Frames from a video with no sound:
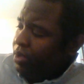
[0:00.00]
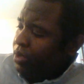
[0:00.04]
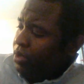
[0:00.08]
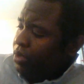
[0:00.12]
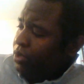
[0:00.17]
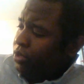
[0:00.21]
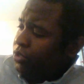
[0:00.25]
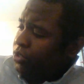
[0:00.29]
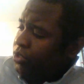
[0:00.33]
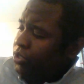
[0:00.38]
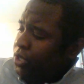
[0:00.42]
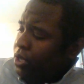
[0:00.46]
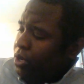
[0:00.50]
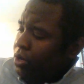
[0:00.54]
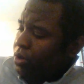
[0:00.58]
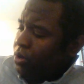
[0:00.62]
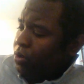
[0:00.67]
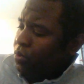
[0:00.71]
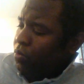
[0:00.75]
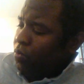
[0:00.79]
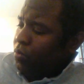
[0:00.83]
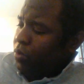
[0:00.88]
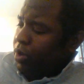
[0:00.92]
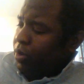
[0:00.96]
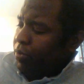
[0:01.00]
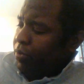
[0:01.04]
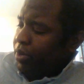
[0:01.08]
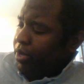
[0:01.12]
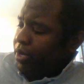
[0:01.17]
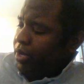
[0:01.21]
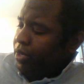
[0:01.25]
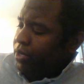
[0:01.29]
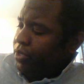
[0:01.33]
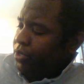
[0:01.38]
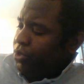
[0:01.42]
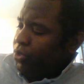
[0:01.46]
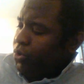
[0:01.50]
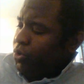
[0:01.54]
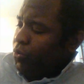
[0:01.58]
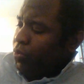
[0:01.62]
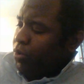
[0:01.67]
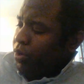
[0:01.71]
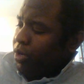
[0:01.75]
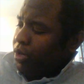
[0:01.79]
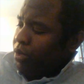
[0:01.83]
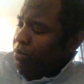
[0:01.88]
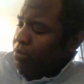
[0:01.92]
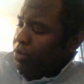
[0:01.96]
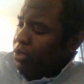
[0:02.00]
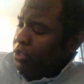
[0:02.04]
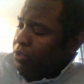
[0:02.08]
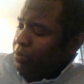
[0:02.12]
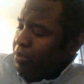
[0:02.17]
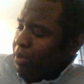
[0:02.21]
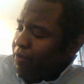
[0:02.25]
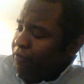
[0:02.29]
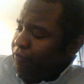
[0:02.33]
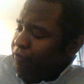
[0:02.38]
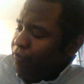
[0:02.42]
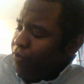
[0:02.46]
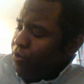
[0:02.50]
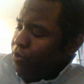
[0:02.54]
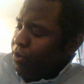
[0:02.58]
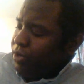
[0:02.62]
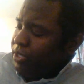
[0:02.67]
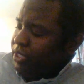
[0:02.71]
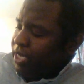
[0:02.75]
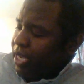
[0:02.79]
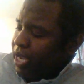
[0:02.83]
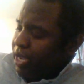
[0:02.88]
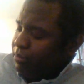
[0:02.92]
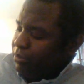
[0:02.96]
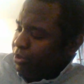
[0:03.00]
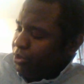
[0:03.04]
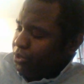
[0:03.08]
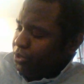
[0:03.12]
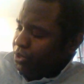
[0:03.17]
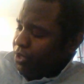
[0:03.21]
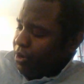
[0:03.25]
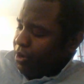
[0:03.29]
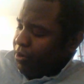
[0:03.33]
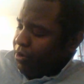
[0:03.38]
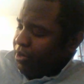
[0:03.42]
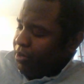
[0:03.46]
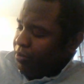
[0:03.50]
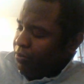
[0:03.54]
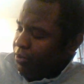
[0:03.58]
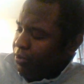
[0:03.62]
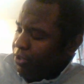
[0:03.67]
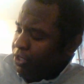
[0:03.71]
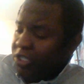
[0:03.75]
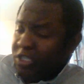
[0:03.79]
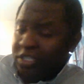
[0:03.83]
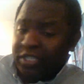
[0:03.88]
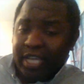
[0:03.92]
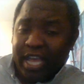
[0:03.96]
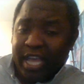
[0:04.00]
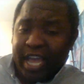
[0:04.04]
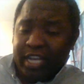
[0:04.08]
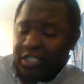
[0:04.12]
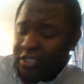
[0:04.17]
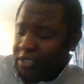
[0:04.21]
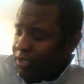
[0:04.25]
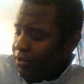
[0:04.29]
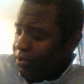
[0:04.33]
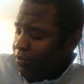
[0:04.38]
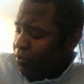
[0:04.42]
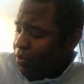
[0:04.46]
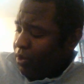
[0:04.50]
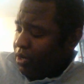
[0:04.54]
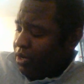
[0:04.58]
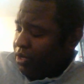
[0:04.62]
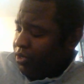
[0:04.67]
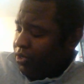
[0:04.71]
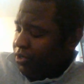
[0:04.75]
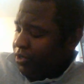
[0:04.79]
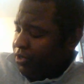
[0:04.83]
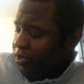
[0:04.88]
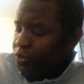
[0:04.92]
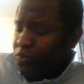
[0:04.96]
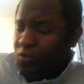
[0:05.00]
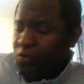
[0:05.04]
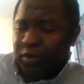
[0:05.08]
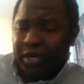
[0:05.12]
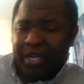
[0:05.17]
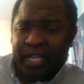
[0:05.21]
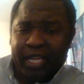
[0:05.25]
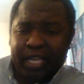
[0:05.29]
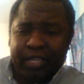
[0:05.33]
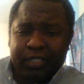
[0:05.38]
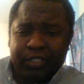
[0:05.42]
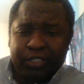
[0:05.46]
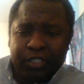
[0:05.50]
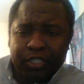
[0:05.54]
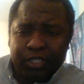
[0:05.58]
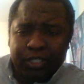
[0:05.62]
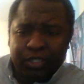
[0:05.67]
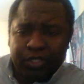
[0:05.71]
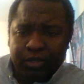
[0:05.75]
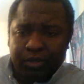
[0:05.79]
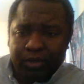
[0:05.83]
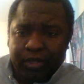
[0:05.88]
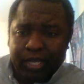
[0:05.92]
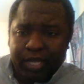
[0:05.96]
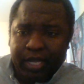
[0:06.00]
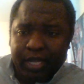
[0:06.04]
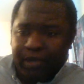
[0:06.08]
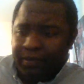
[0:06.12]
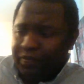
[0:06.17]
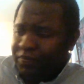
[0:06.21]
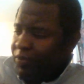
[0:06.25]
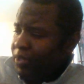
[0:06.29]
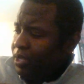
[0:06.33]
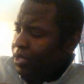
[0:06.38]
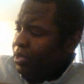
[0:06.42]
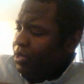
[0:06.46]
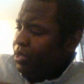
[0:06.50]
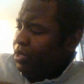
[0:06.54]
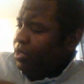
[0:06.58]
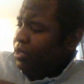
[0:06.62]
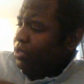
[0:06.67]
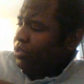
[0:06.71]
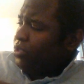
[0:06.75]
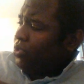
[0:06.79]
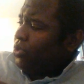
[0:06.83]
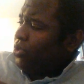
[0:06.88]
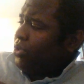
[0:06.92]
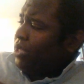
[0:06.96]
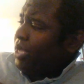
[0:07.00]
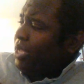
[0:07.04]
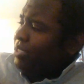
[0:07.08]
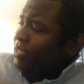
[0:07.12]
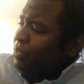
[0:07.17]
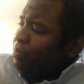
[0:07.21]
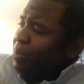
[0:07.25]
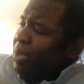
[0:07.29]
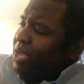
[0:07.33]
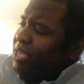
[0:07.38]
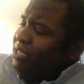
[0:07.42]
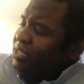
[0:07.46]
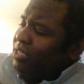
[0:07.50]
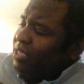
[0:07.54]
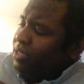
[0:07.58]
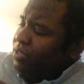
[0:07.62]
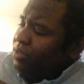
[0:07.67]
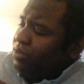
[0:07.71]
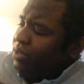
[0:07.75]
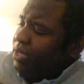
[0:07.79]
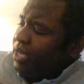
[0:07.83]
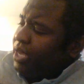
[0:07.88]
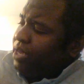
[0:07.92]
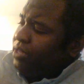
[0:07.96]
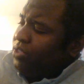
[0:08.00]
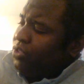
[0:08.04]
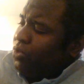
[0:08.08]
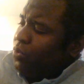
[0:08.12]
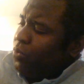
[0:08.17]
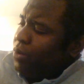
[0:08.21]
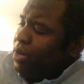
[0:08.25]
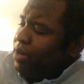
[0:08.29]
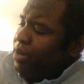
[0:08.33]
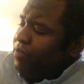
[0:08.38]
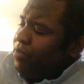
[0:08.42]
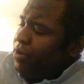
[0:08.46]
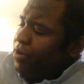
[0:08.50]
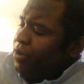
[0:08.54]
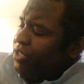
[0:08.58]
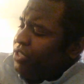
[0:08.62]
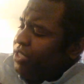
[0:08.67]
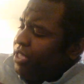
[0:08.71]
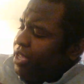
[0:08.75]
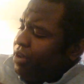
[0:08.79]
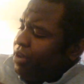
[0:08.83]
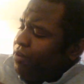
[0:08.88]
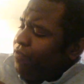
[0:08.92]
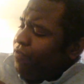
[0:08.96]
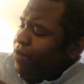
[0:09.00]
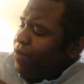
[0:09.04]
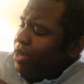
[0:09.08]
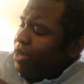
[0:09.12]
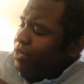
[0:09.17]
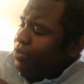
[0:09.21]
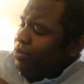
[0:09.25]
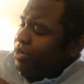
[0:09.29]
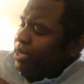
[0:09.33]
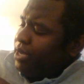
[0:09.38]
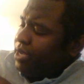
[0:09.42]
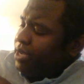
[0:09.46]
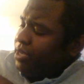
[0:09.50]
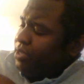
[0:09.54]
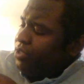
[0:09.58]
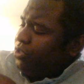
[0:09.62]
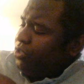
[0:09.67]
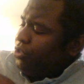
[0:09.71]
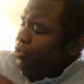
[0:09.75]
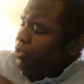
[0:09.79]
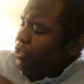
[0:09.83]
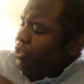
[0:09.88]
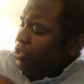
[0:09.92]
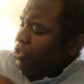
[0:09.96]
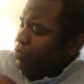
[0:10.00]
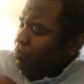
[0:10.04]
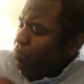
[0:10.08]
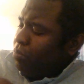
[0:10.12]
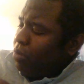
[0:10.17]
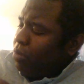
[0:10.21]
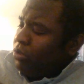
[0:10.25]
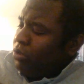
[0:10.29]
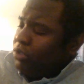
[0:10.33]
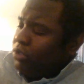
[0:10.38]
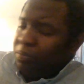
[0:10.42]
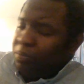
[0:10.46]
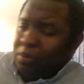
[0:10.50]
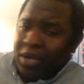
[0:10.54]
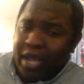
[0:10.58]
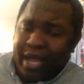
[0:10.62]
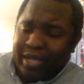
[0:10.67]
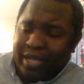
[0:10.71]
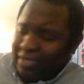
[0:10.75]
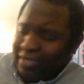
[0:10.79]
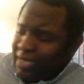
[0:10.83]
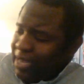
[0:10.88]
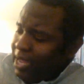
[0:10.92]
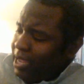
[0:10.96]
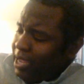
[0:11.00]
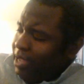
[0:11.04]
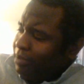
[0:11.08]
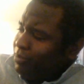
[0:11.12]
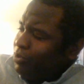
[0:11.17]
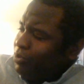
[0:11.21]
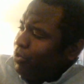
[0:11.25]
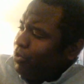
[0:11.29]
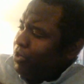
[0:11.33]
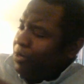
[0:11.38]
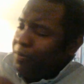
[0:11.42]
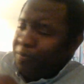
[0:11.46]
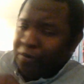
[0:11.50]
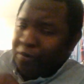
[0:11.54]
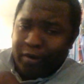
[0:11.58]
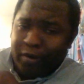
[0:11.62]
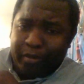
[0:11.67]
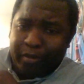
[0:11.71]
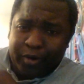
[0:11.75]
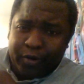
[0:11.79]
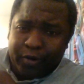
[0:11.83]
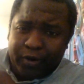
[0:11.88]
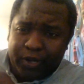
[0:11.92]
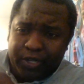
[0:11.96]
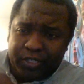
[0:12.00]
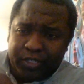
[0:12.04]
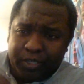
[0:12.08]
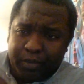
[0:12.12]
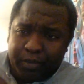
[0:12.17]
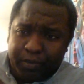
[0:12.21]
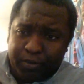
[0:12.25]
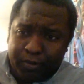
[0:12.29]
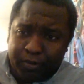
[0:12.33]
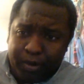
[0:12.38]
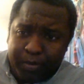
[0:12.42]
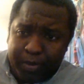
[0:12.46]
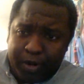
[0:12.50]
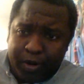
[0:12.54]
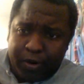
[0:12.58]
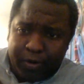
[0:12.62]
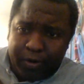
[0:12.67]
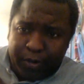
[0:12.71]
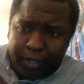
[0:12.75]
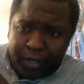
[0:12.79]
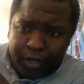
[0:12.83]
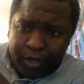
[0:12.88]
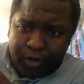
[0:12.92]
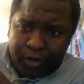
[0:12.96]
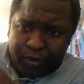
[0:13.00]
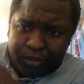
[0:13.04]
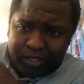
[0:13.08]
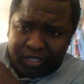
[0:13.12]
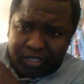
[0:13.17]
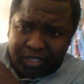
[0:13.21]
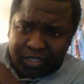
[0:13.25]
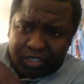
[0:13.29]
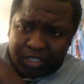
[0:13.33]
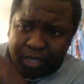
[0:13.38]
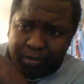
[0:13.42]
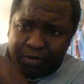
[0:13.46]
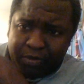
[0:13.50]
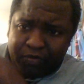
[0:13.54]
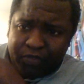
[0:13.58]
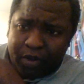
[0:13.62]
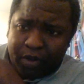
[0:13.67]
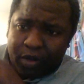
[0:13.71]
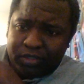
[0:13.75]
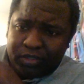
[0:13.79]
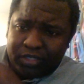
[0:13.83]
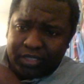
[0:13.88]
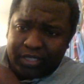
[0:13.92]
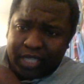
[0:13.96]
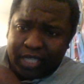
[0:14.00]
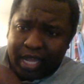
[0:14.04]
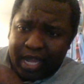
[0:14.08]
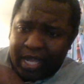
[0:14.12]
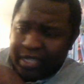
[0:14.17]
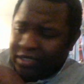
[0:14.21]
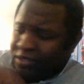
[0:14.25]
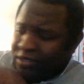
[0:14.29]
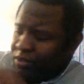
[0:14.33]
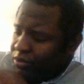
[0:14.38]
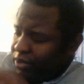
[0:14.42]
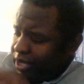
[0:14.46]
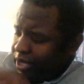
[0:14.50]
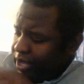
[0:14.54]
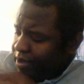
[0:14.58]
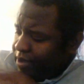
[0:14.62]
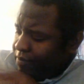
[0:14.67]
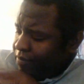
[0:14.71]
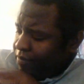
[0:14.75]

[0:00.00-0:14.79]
So what are we going to do? We're going to multiply 4 times 30, which is actually 120 inches, okay? So that's basic, okay? So whatever your scale factor is, you just multiply times what your perimeter is. And perimeter, you know, is the sum of all the sides, okay?